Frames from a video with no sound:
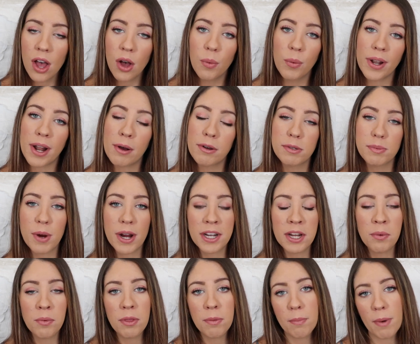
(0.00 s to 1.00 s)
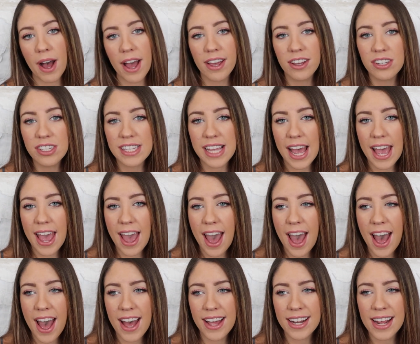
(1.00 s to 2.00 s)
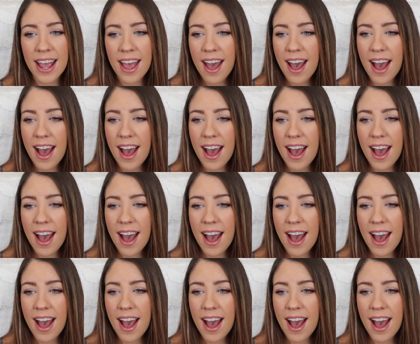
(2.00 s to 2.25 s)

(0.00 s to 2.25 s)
When I was pregnant with Miles, I had,